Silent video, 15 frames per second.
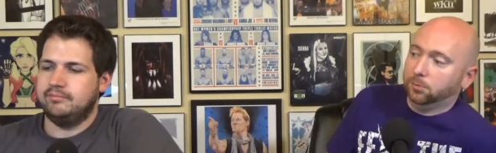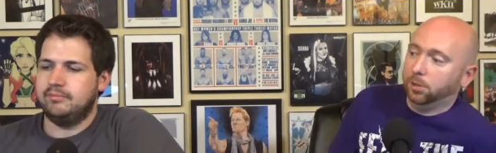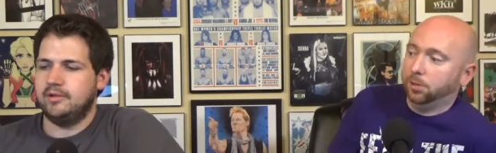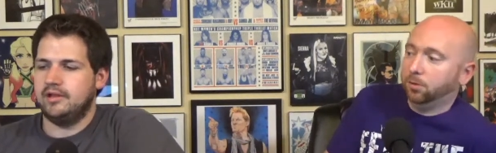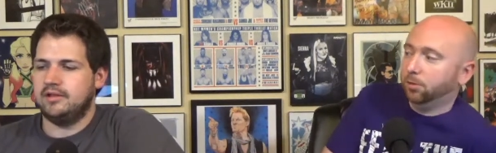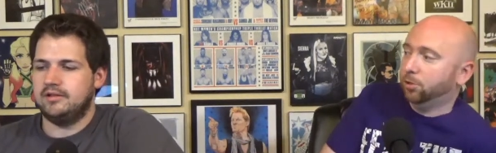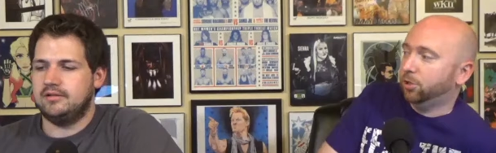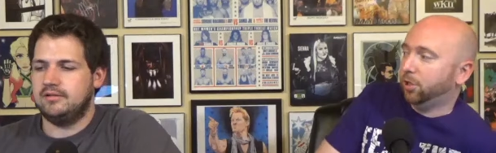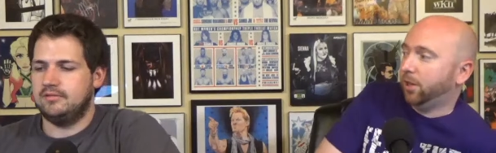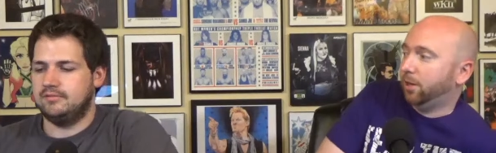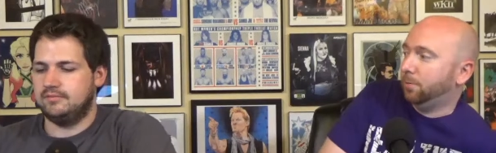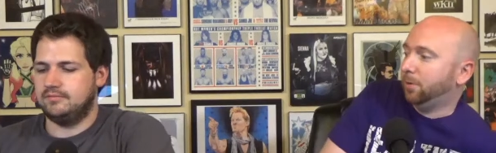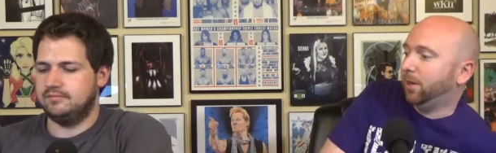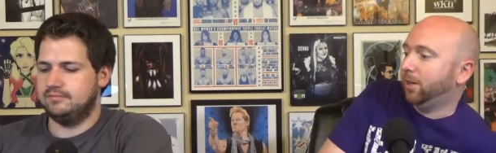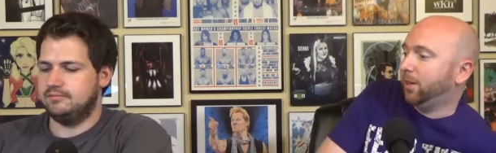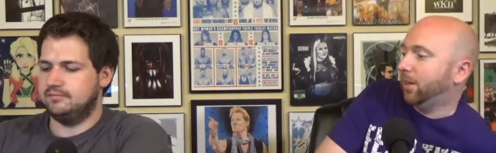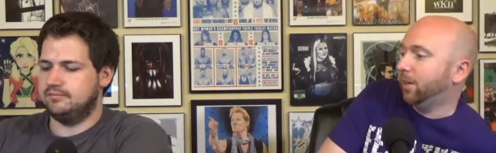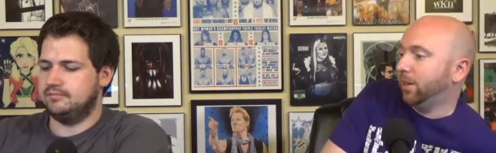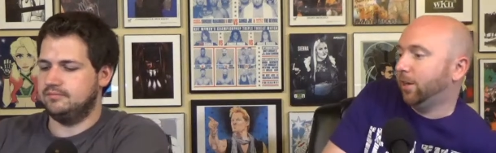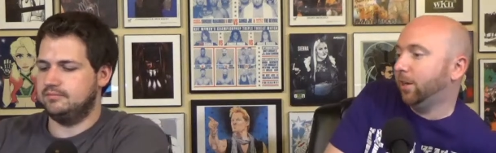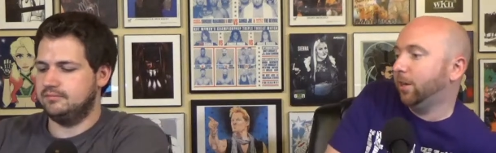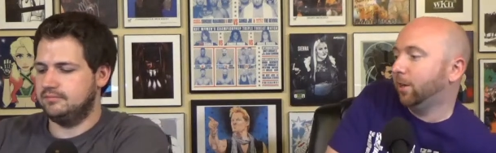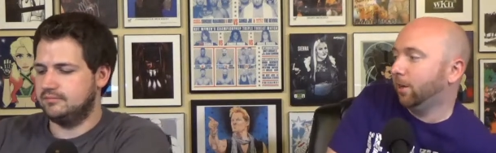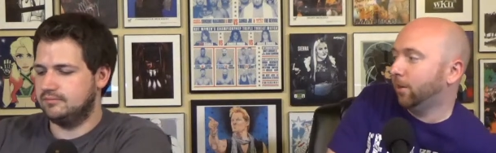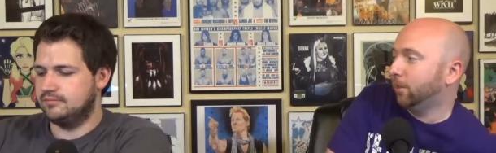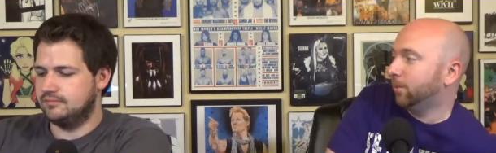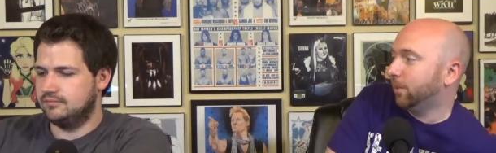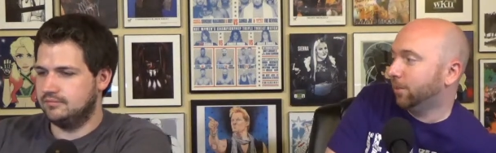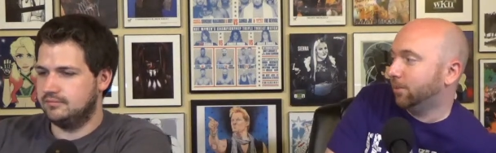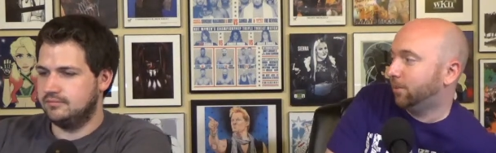Speaker 1: But could have just had a pancake eating
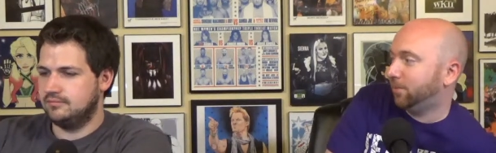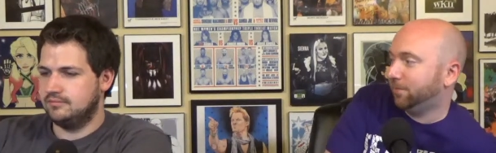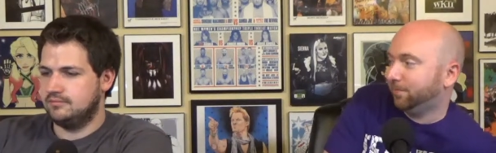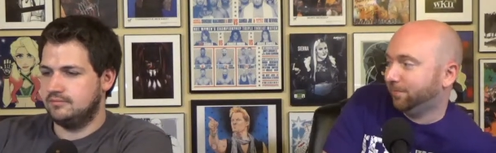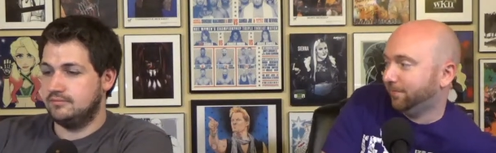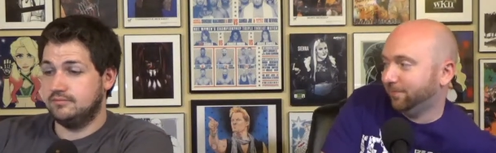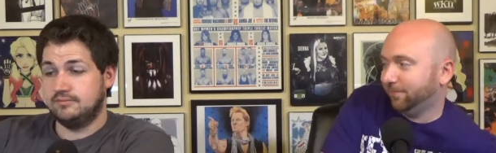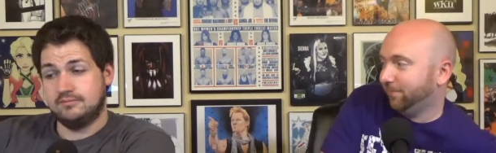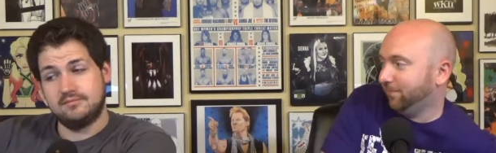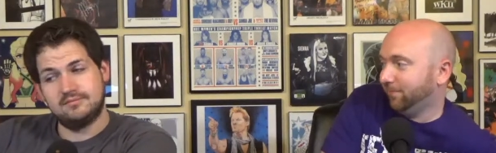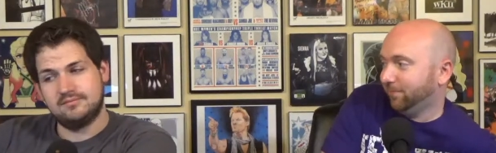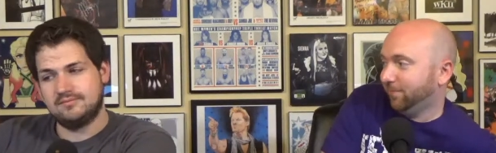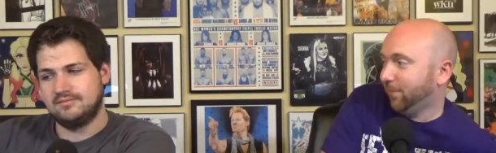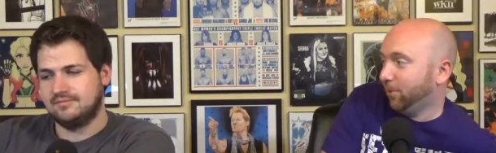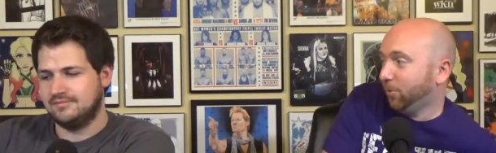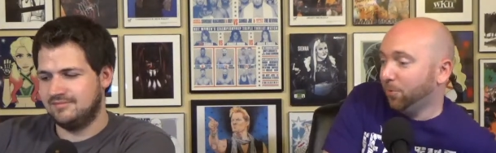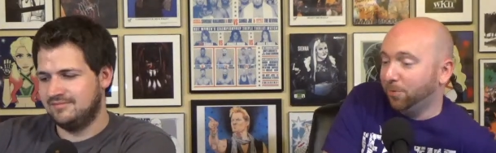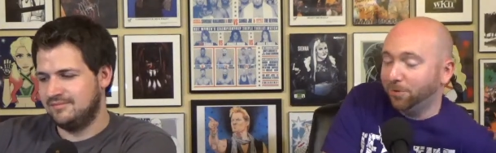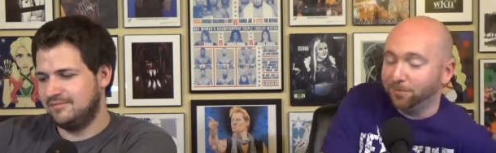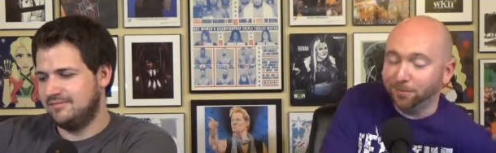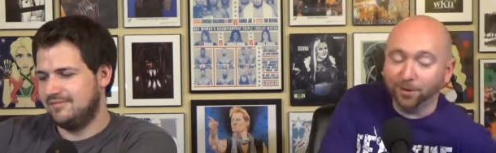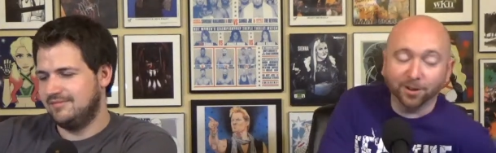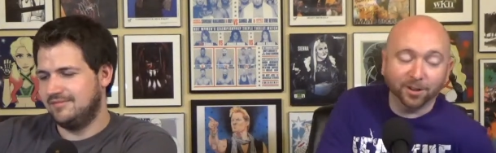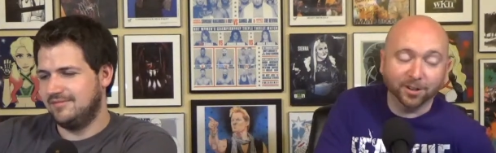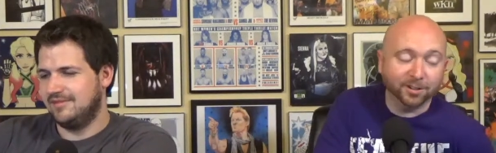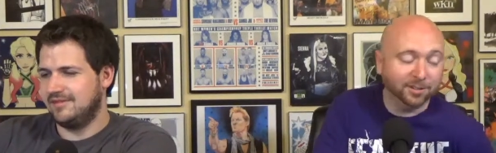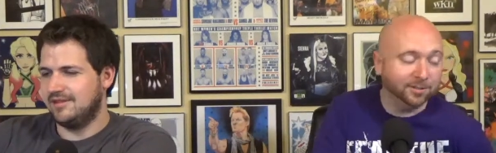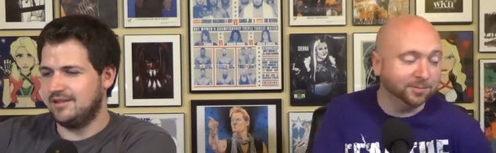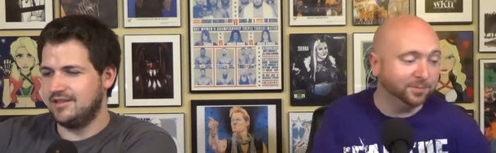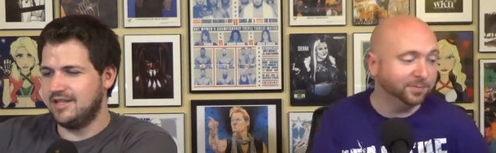contest. That would have been
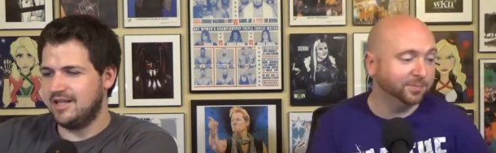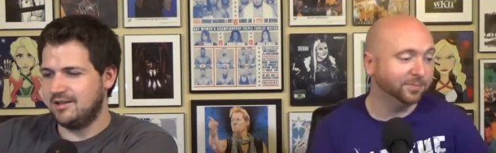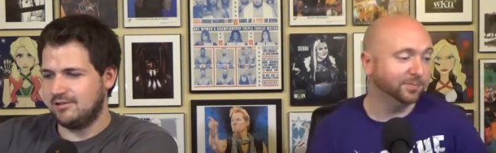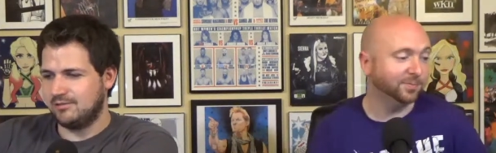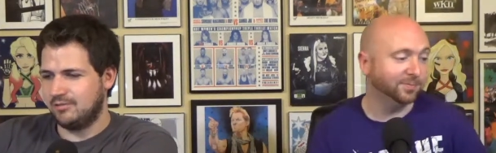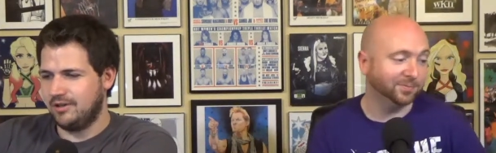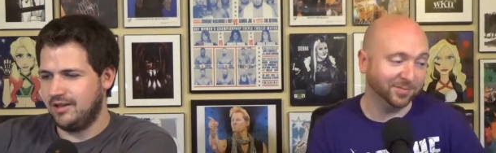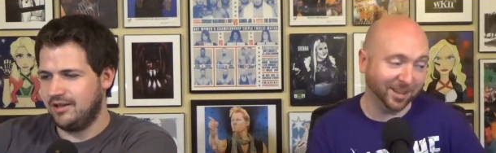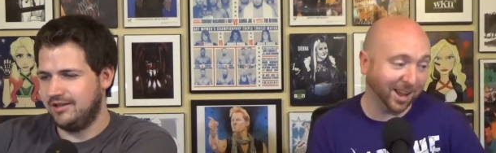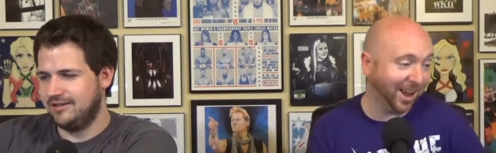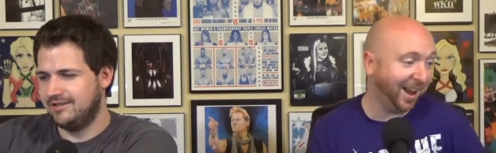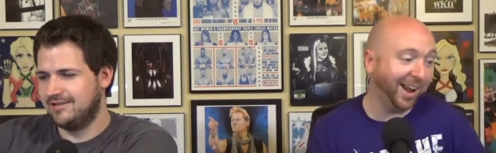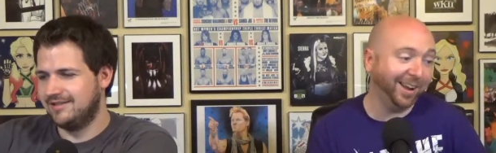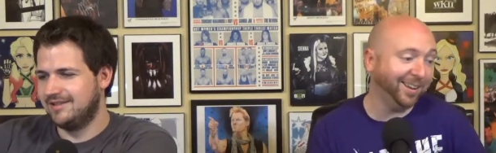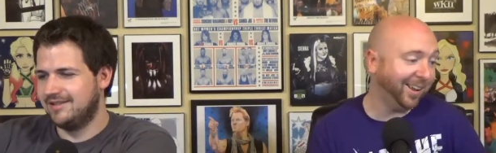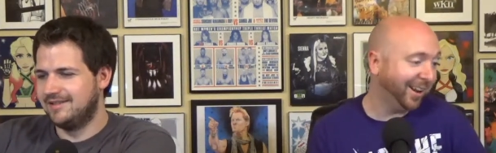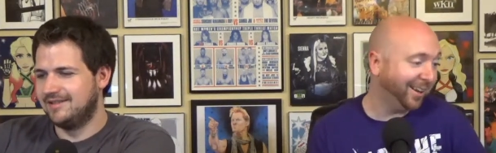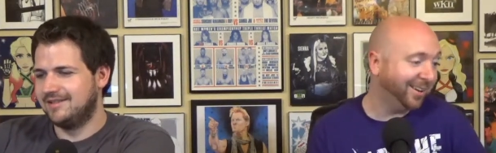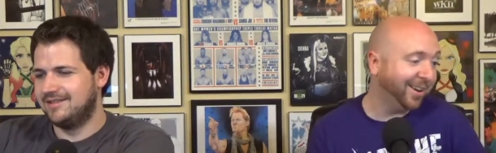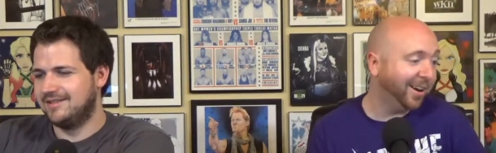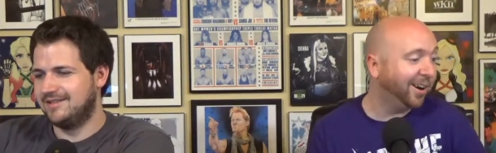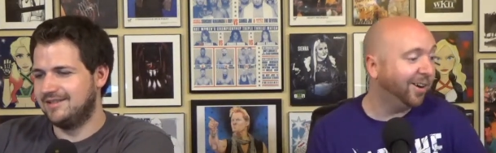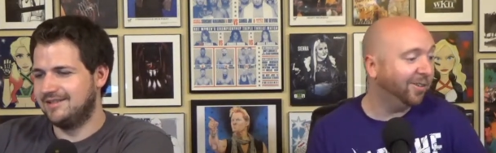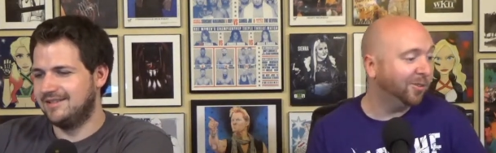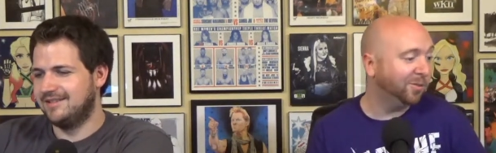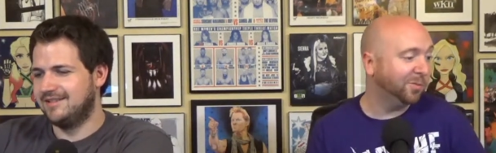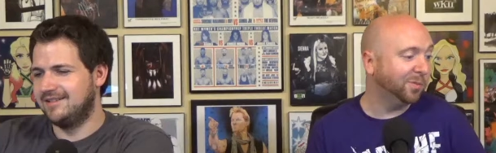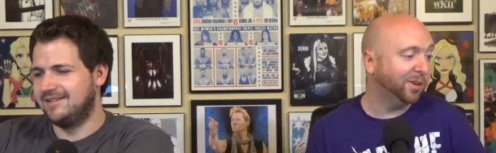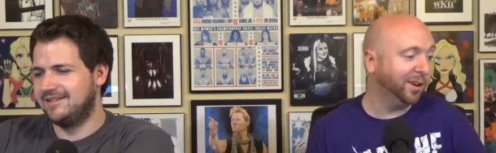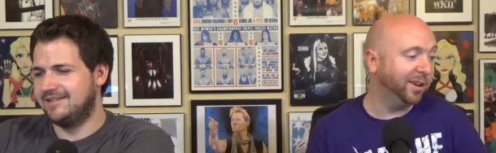fine. Done that as well. I I
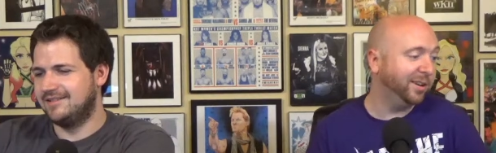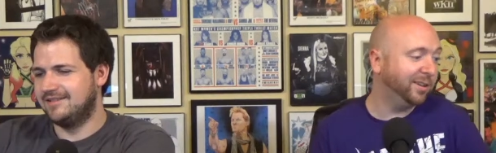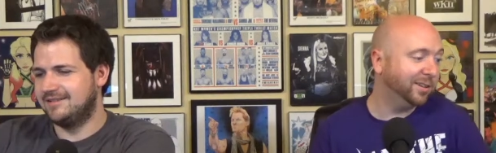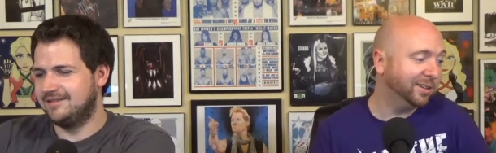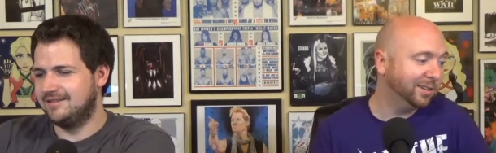know, but